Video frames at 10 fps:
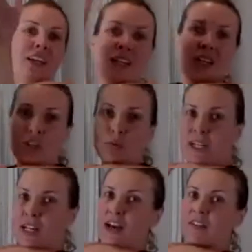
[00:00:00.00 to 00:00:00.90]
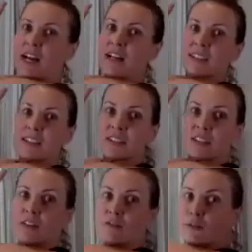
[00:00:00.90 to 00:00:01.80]
And you might not have access to
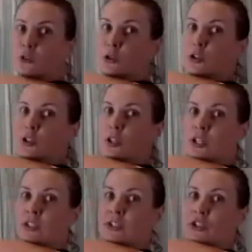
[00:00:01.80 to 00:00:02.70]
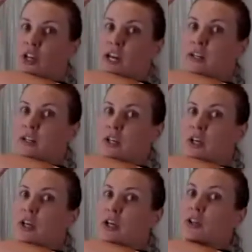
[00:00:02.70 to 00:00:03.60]
that full stretch.
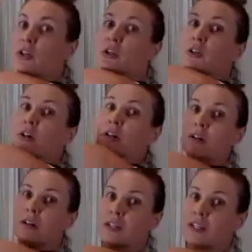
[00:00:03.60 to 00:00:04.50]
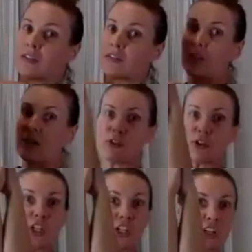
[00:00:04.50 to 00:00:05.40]
Even if
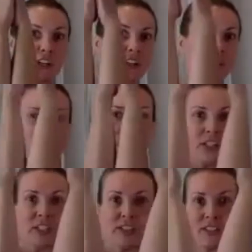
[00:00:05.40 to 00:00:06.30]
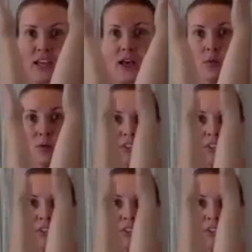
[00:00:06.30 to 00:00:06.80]
you're here, if all it is the elbows